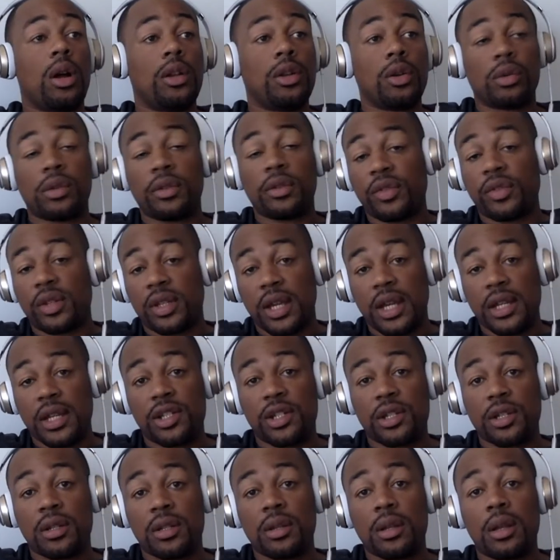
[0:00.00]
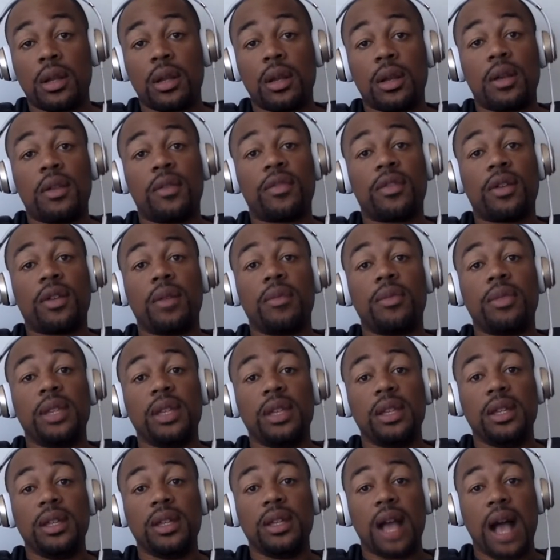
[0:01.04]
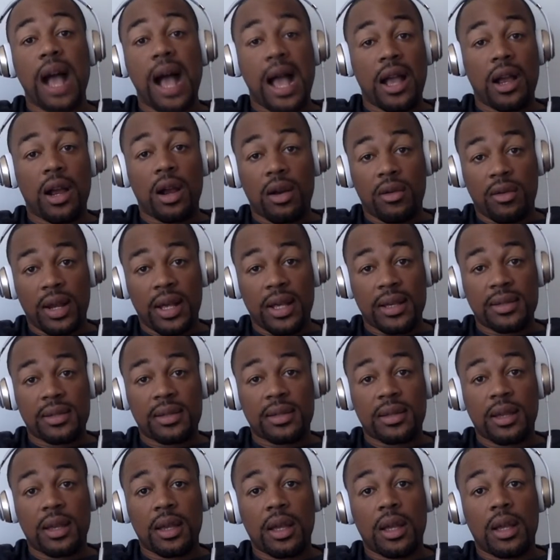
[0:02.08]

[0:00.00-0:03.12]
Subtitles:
a notification from the IRS,